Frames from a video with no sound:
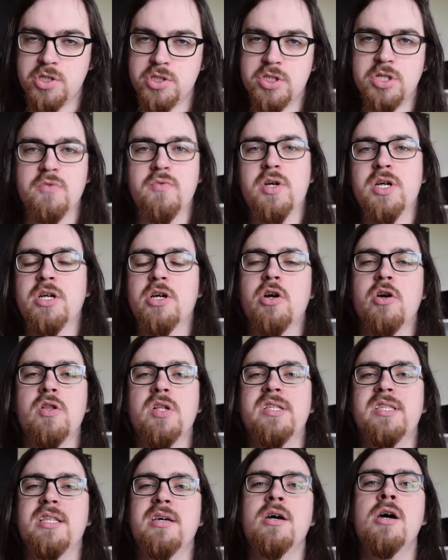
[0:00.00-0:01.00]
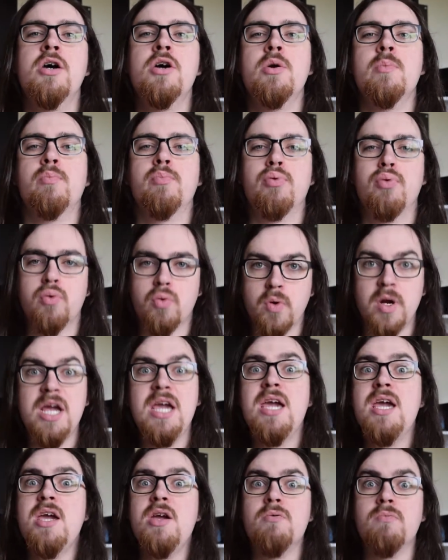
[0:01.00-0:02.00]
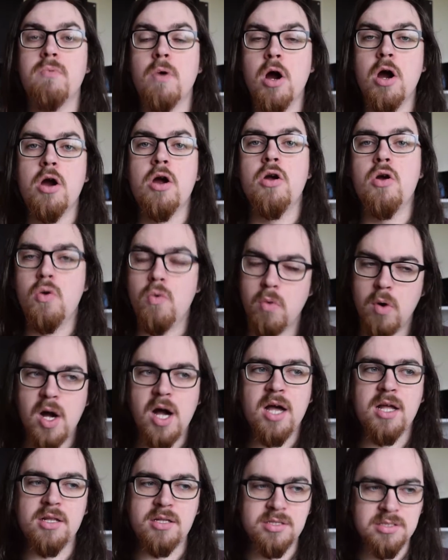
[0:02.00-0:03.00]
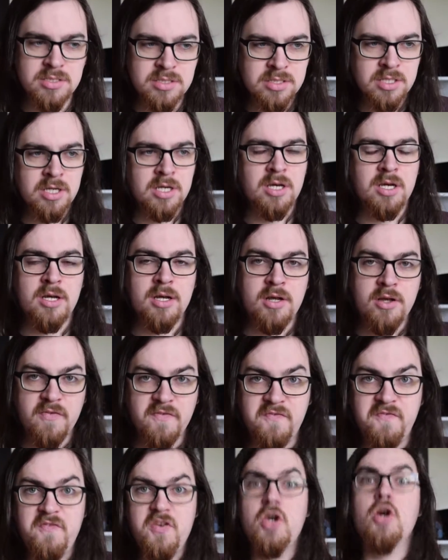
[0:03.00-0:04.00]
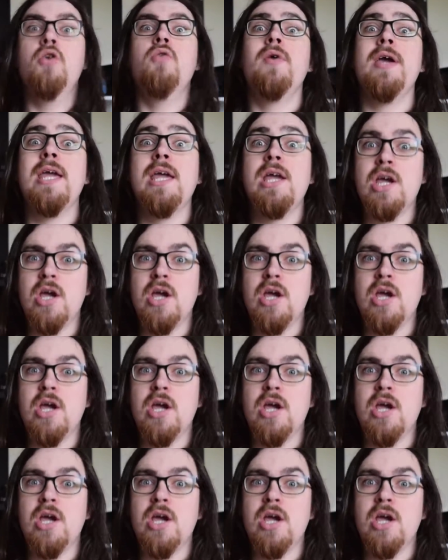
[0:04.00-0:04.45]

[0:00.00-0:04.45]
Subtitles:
So we're going to call it the pre-Rogue One viewing